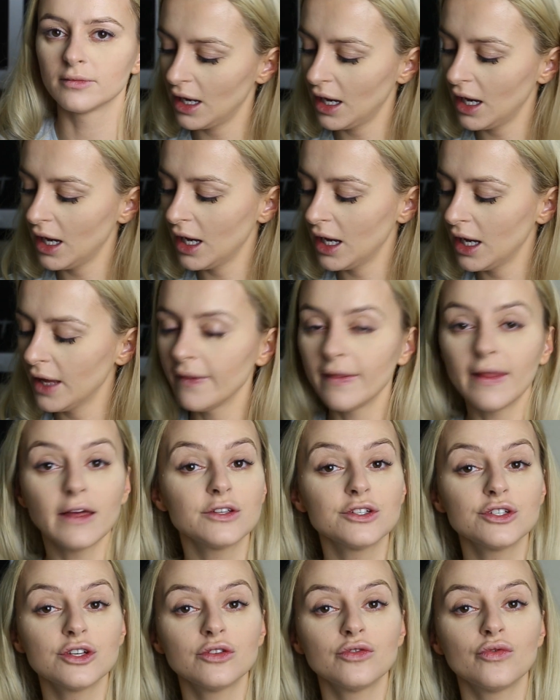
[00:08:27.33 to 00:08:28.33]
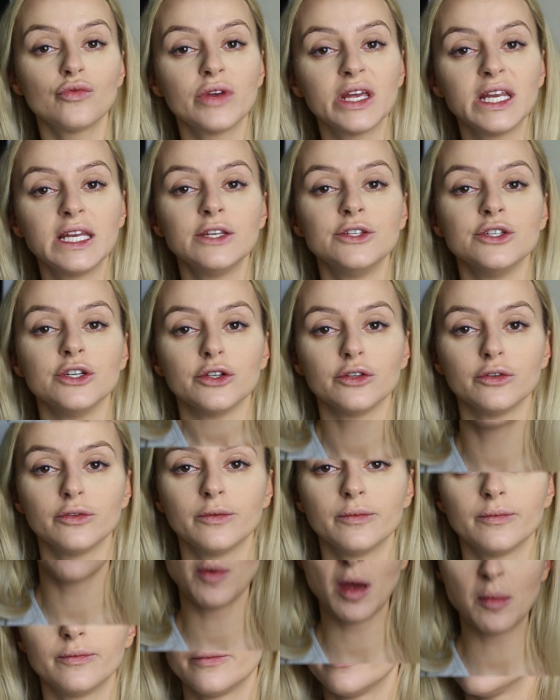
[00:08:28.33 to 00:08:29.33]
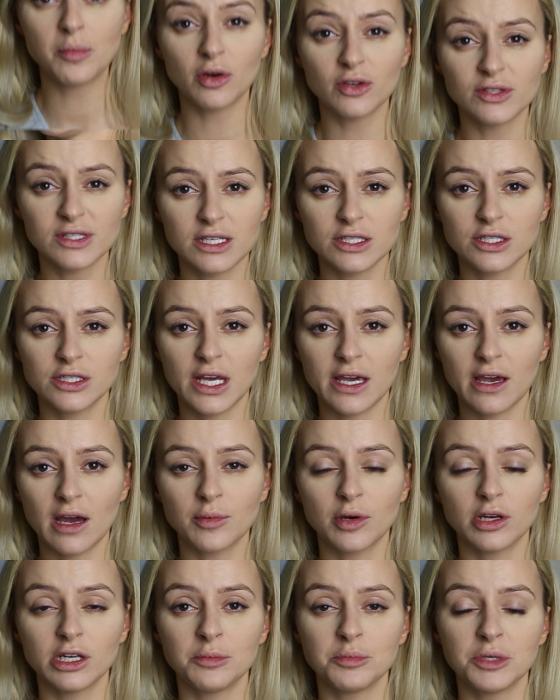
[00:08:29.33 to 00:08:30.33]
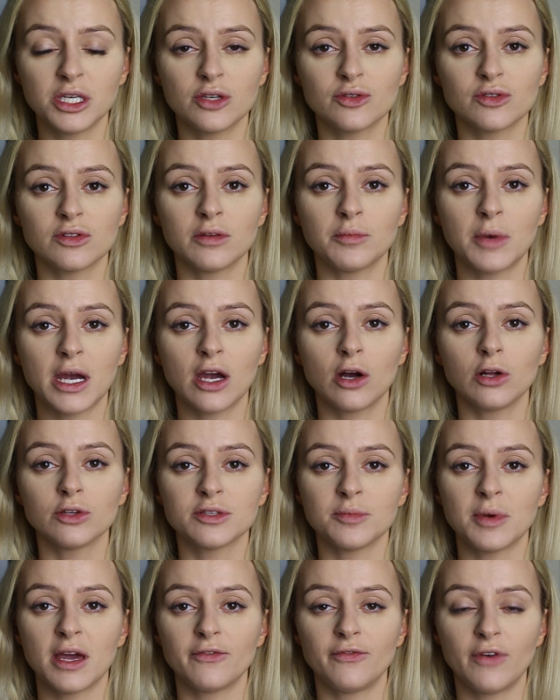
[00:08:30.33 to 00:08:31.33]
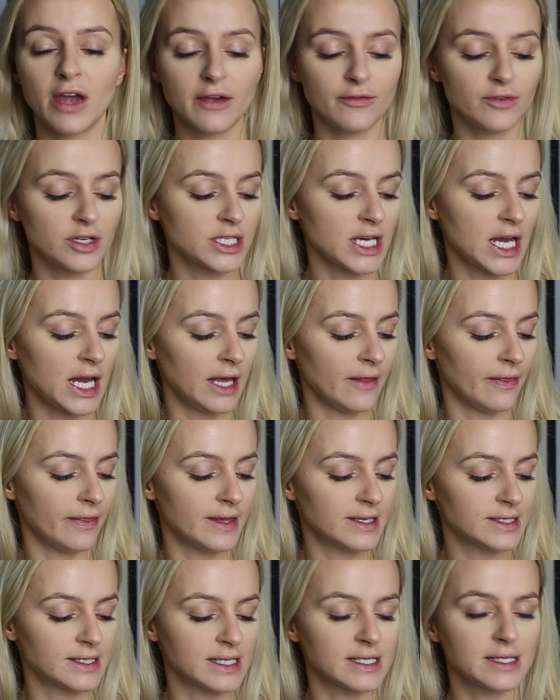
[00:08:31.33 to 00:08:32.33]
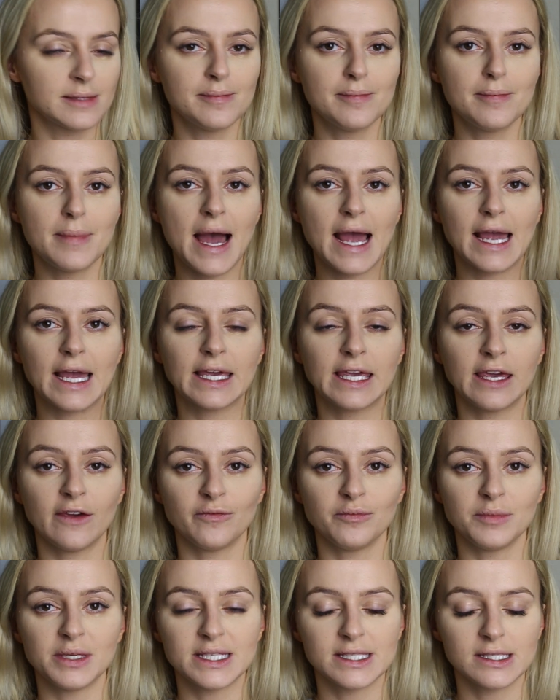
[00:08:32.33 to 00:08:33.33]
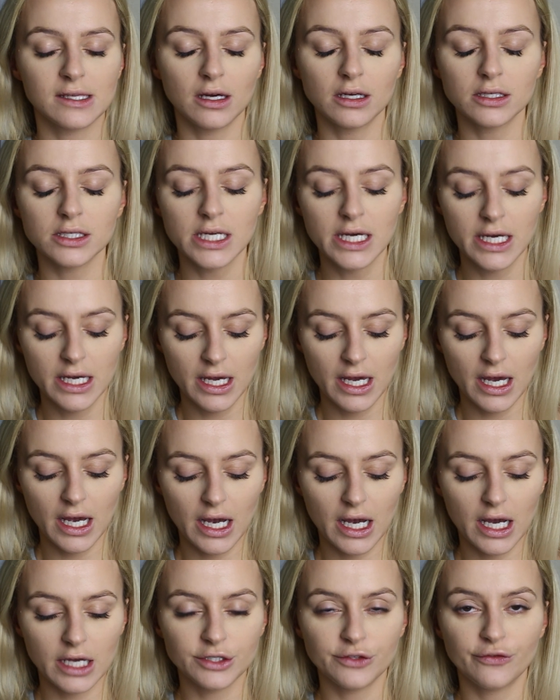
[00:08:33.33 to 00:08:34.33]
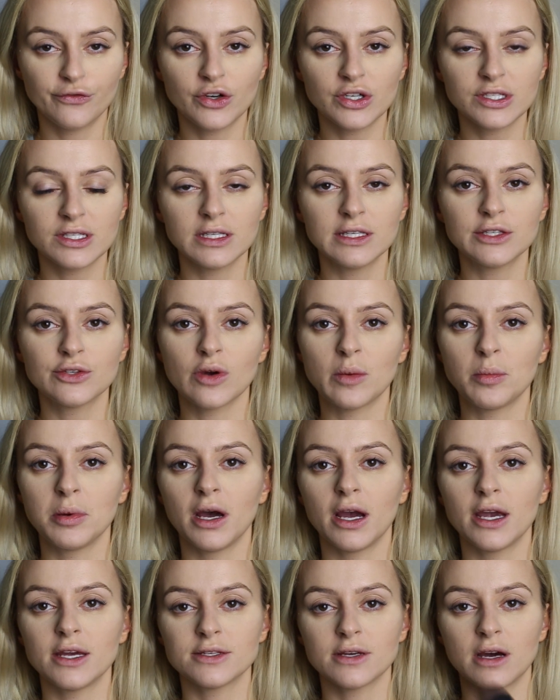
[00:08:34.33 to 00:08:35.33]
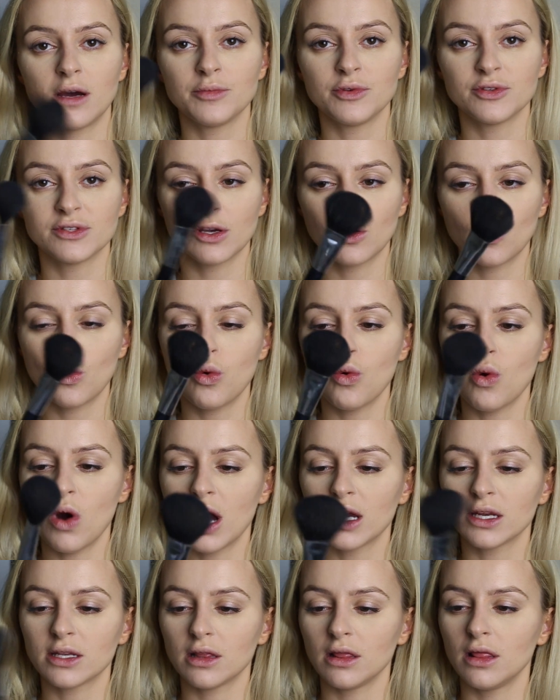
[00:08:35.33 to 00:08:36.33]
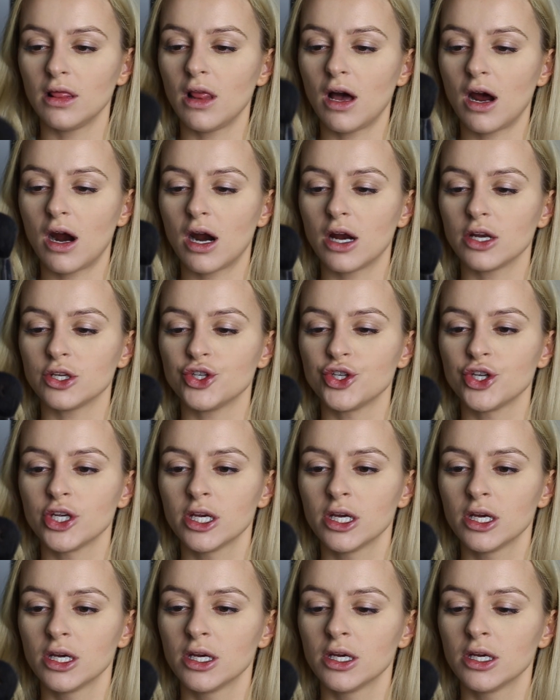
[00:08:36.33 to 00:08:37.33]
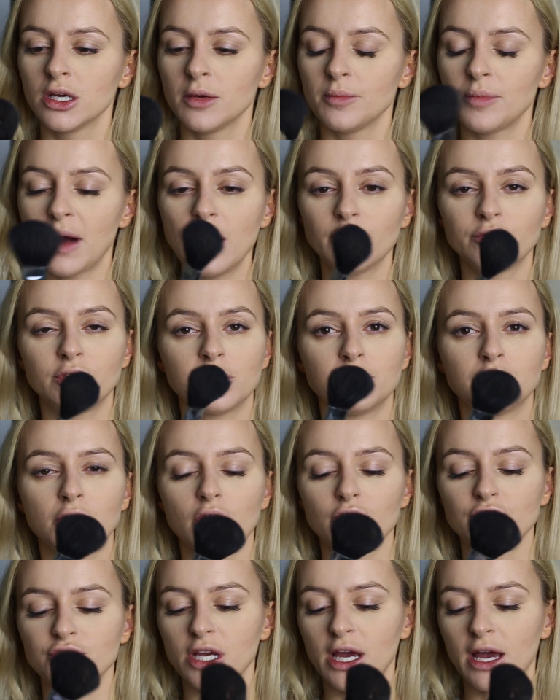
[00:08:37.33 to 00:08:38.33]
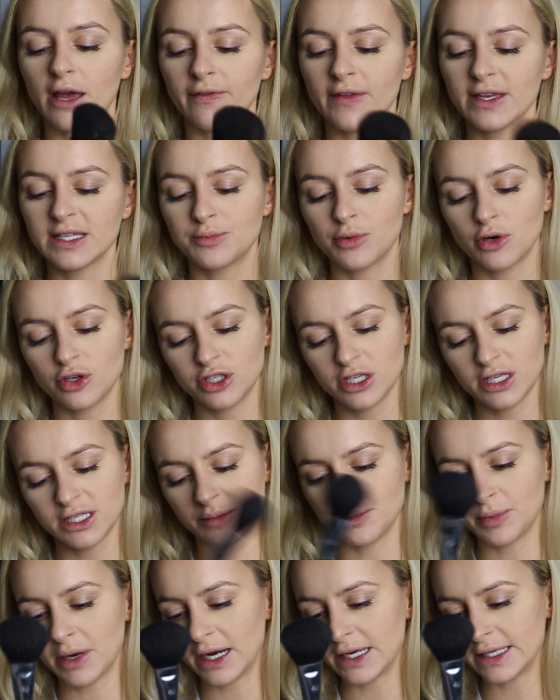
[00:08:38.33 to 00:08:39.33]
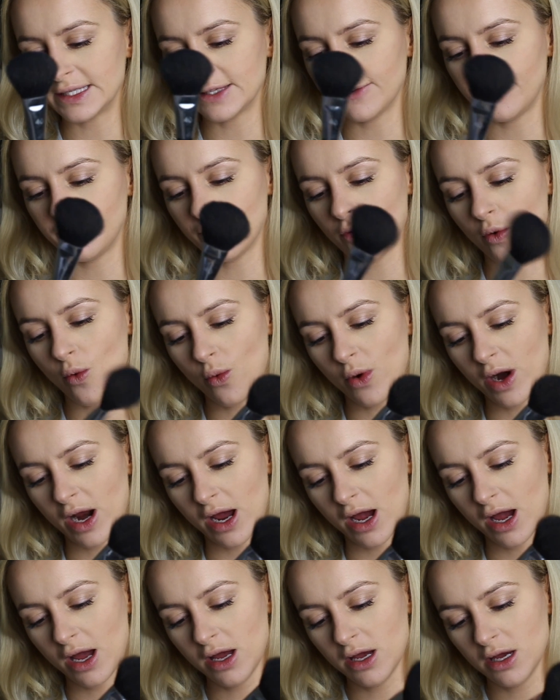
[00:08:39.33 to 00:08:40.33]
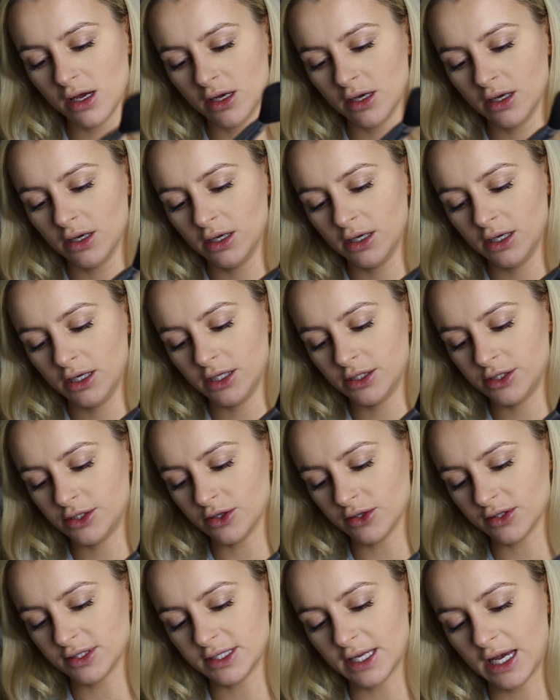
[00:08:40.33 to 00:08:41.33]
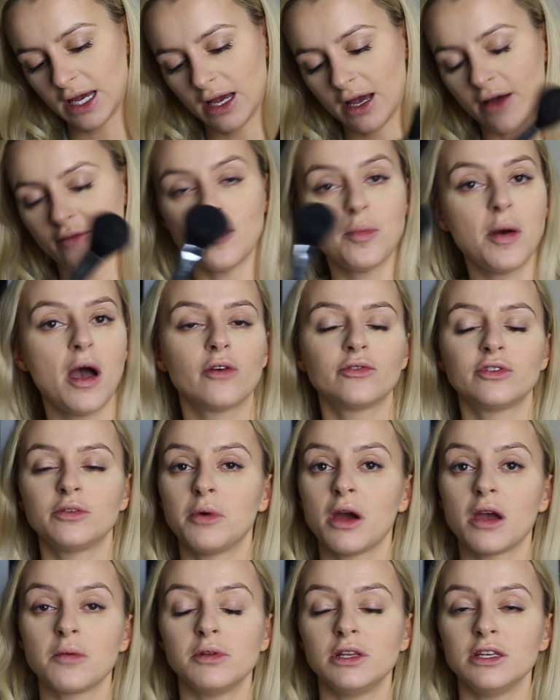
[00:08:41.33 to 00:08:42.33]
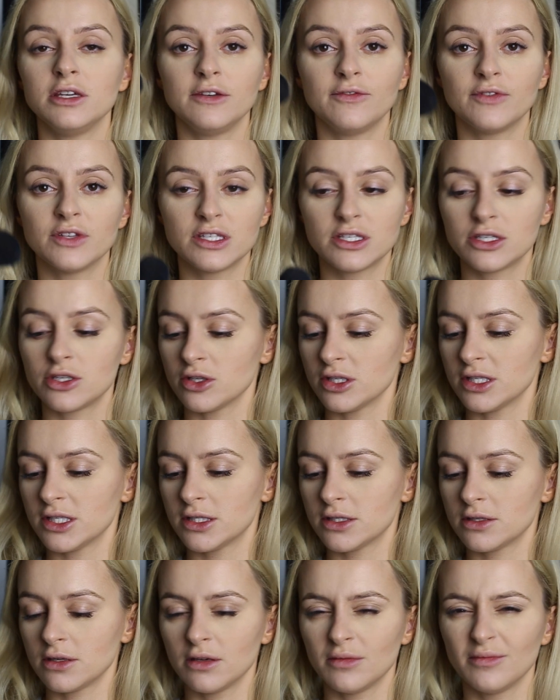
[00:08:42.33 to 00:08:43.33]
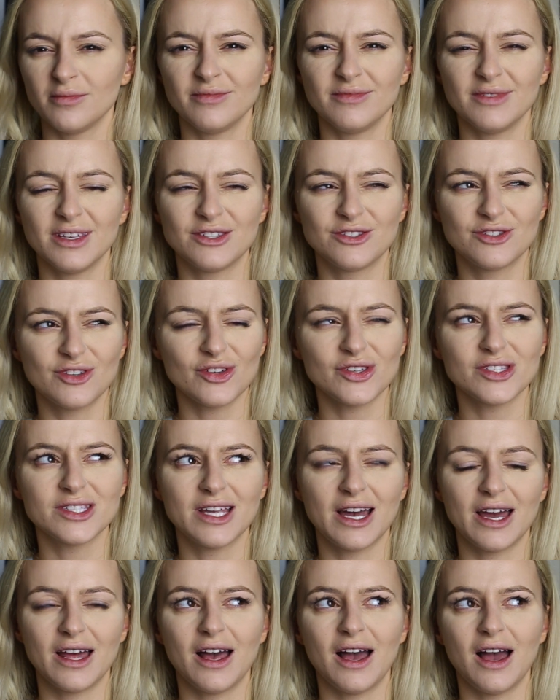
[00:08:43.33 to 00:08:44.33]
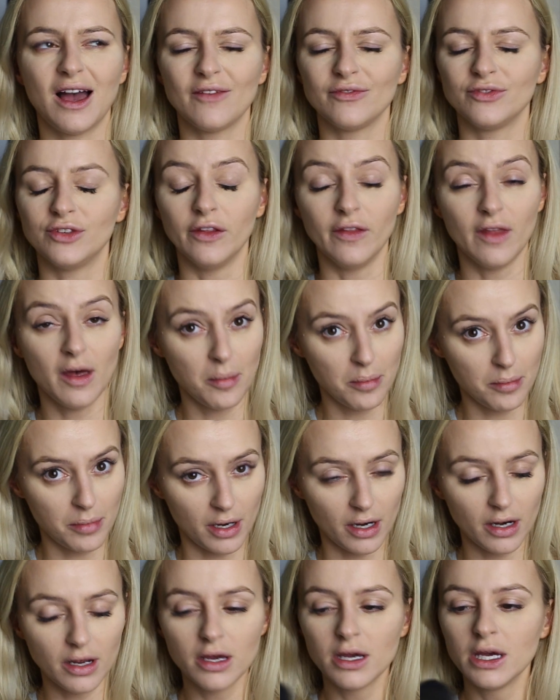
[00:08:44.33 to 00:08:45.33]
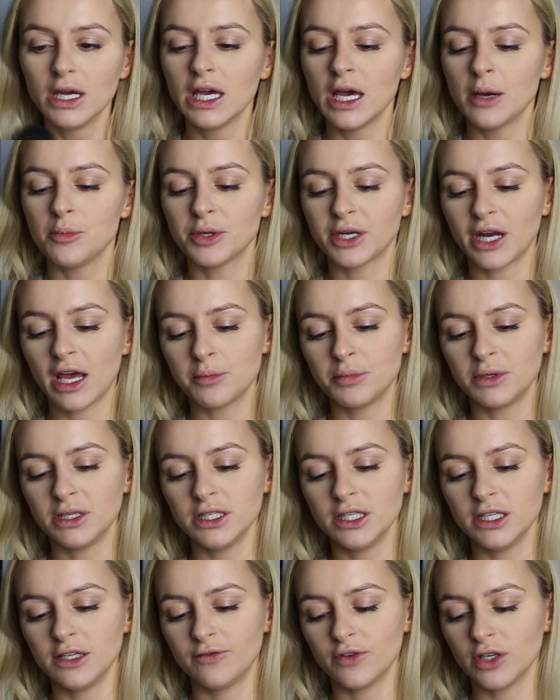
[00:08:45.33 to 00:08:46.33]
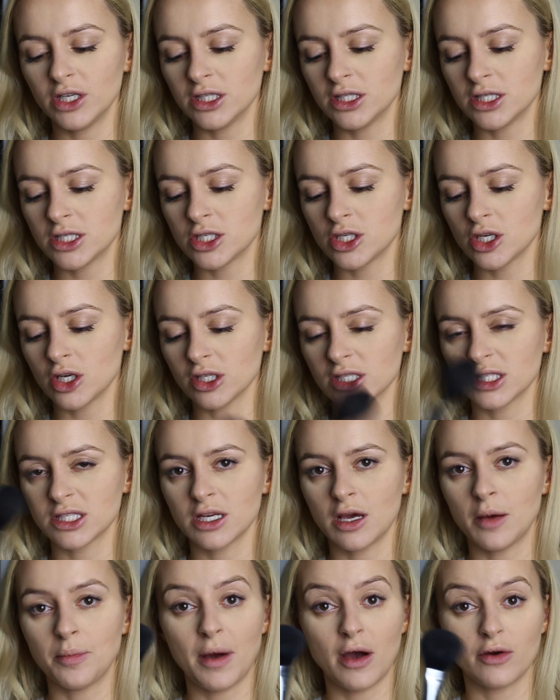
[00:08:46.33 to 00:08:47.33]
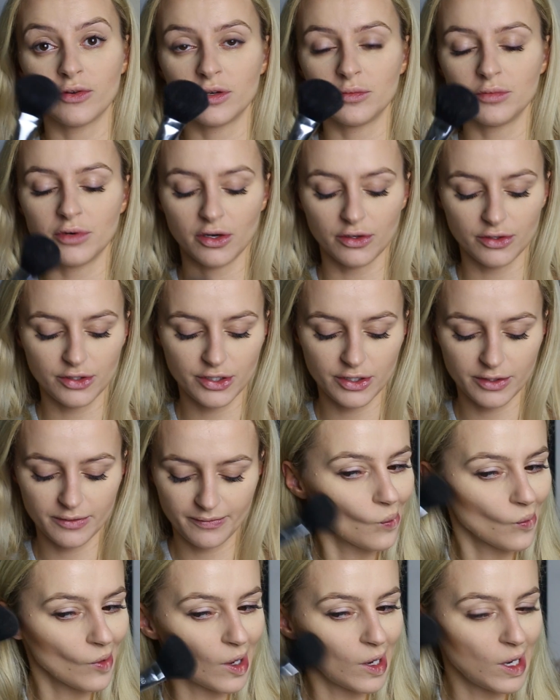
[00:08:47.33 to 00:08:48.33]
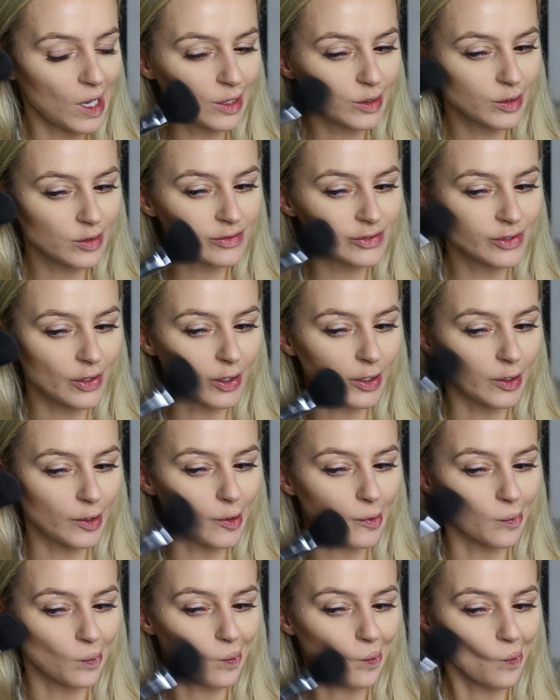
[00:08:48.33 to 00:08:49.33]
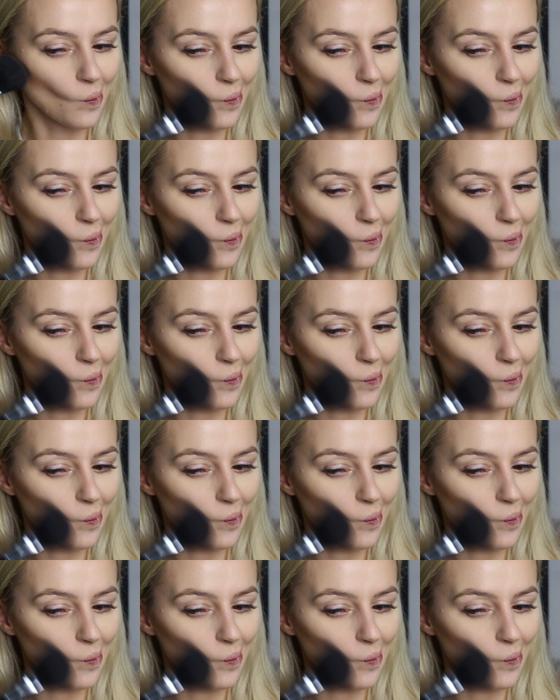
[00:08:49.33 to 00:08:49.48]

And that should really do. For my bronzer today I'm going to be using my ultimate favorite, and this is MAC Give Me Sun. And firstly, to apply it I'm using quite large powder brush, and this brush is by Sephora. It does not have a powder, but I believe it's just, it does not have the number, but I believe it's just a powder brush. I like to suck it in.